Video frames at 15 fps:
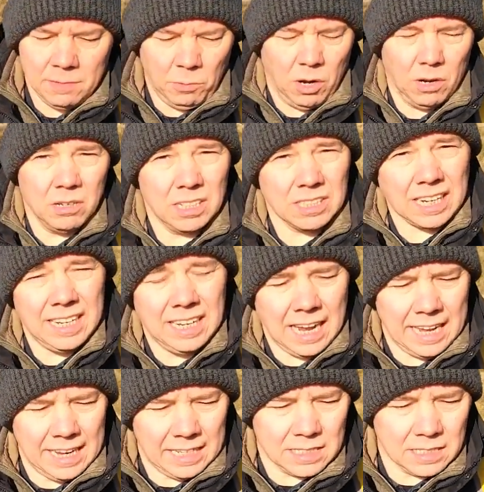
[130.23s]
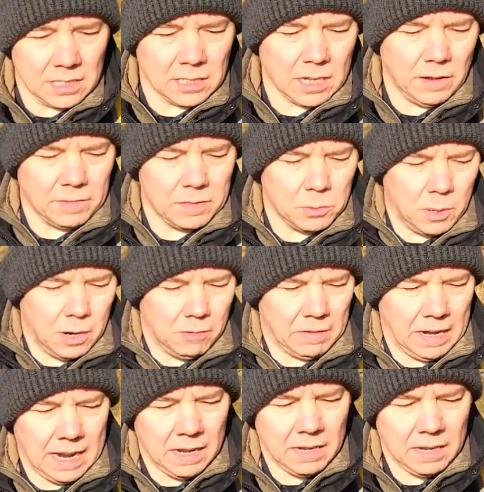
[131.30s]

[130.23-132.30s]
Well, I say late, it's just after 12 now.